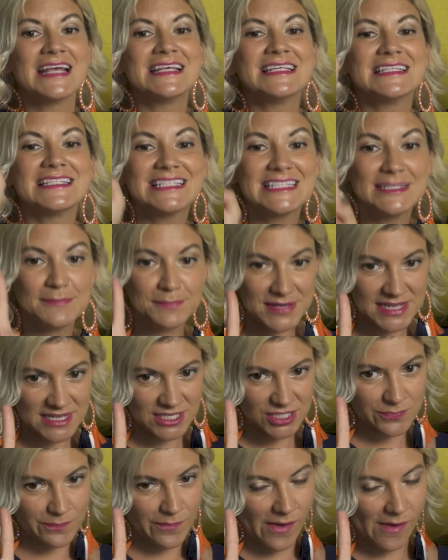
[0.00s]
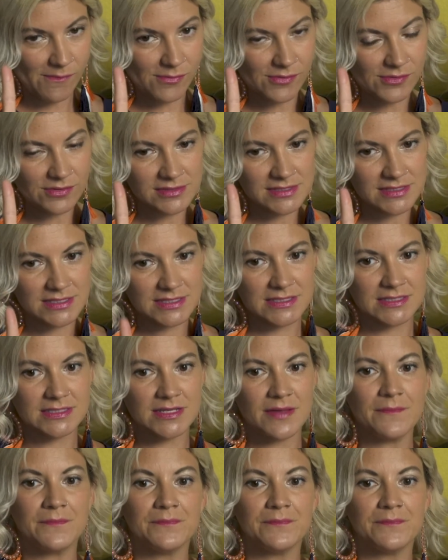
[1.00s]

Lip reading: speech bubbles,